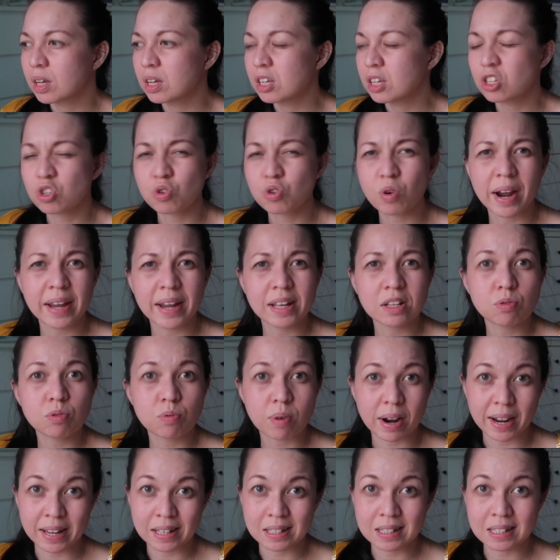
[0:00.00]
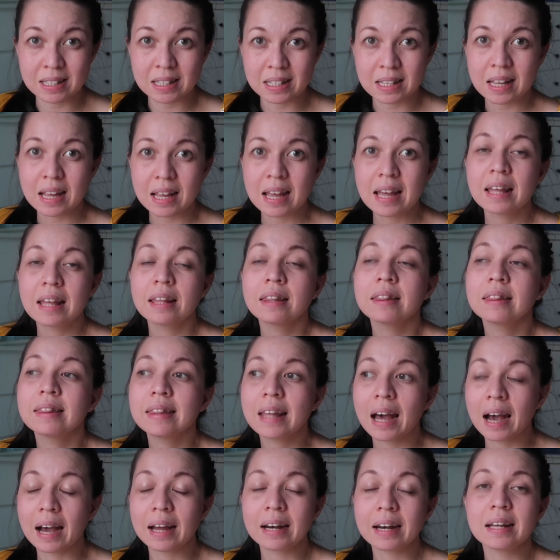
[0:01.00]
Stride Right.
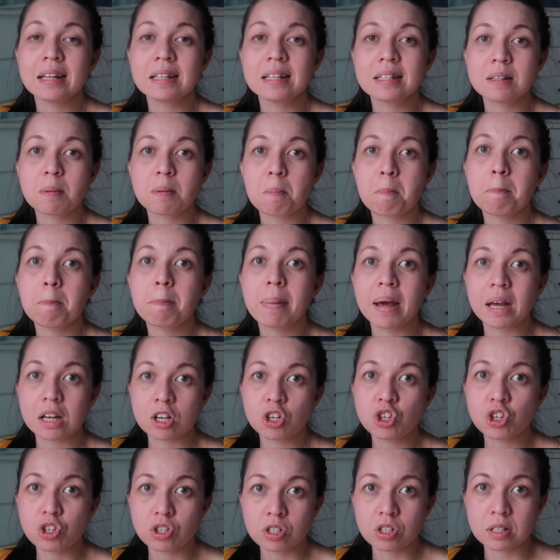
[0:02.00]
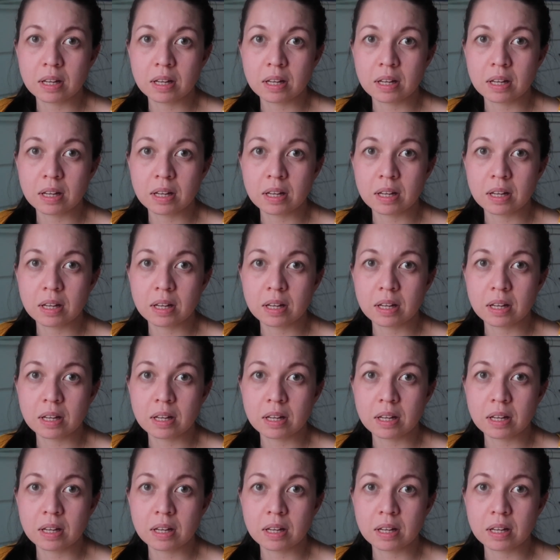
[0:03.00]
That is the best shoes